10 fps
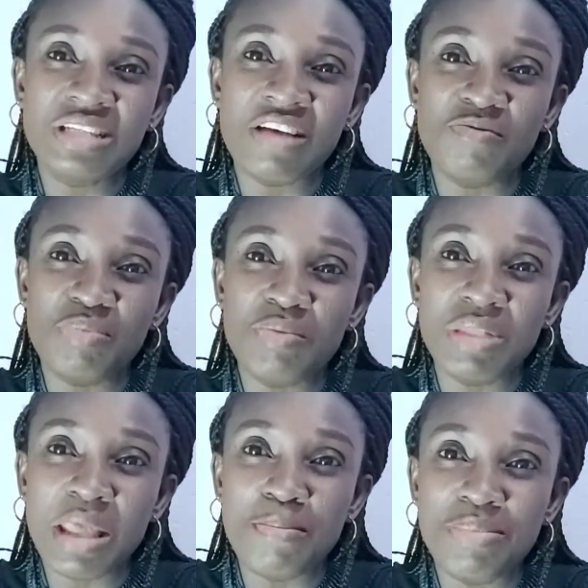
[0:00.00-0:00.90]
have been
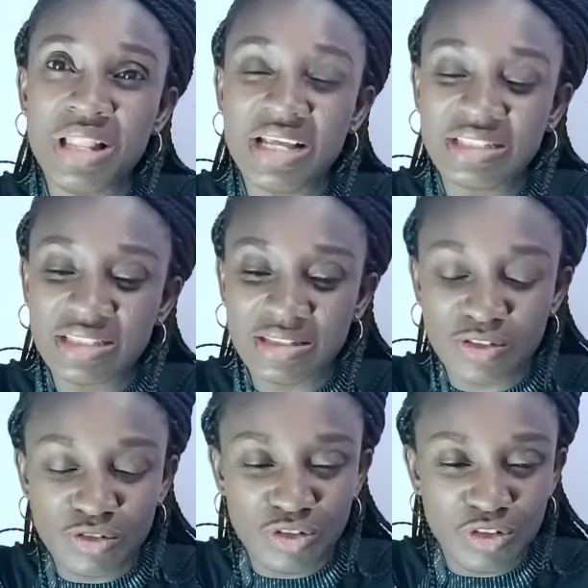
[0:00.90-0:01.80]
a blessing
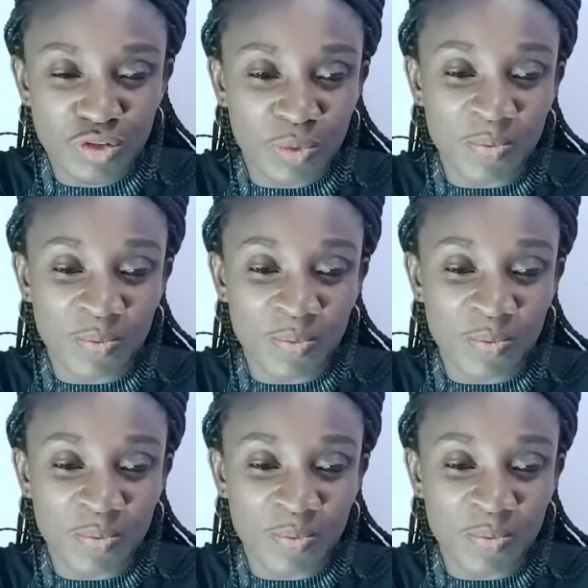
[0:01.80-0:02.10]
to you.